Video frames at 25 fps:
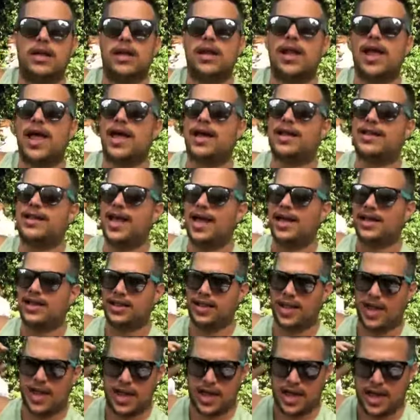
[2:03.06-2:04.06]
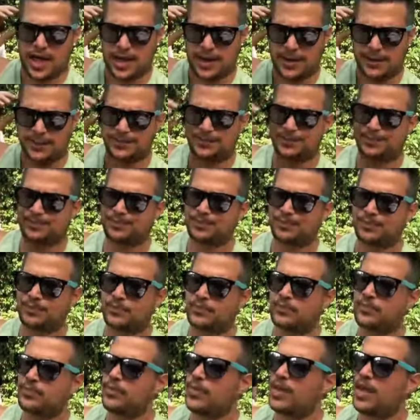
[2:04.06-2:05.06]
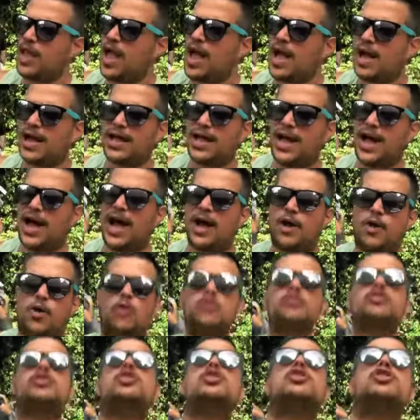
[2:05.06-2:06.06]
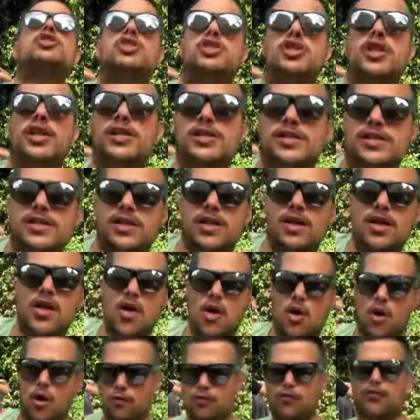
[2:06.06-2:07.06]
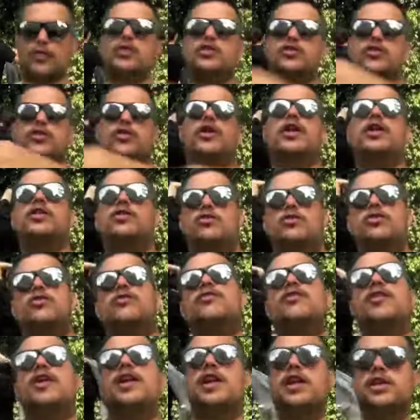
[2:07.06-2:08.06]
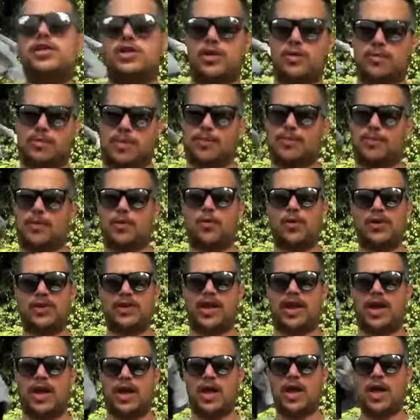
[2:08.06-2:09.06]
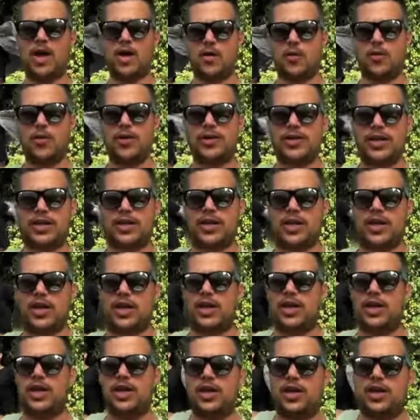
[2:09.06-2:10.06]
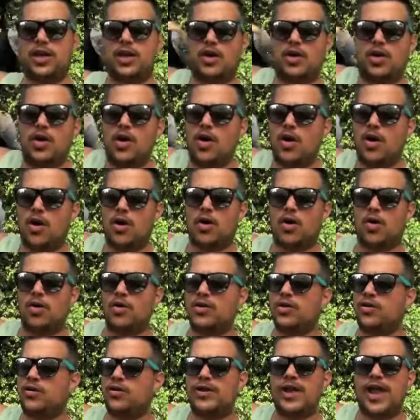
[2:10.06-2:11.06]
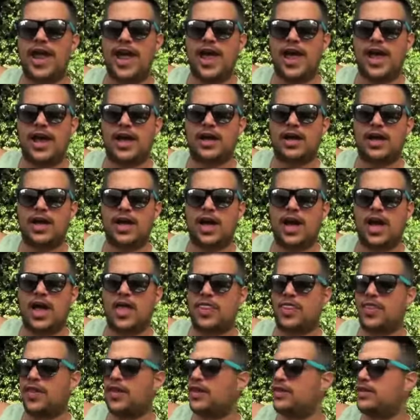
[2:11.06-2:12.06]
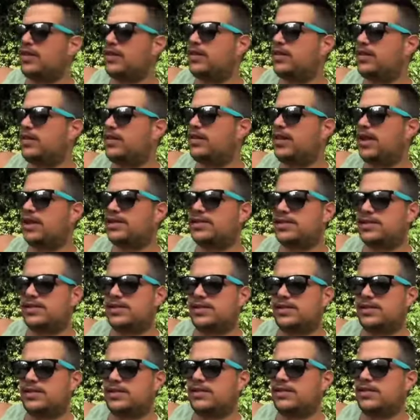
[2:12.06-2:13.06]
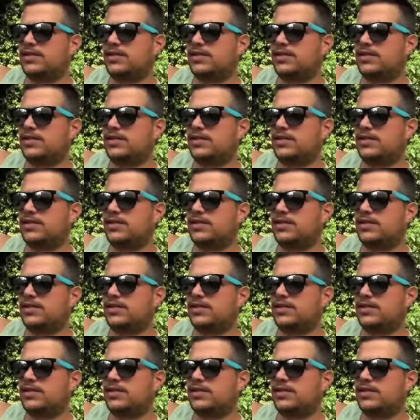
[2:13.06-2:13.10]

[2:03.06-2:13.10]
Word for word: like that uh, uh consciousness of returning to the village and the people with the with the key on their neck. I think that's